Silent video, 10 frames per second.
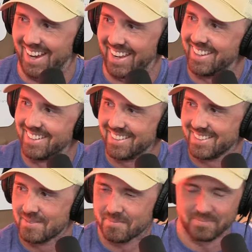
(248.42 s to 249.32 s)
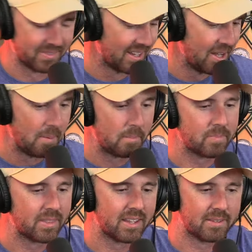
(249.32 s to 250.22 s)
guy I, if they offered
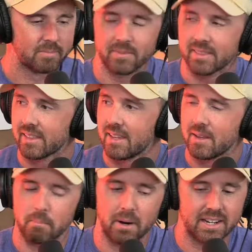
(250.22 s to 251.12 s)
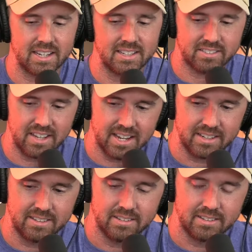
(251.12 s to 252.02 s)
him a deal, they should have to pay him. but he said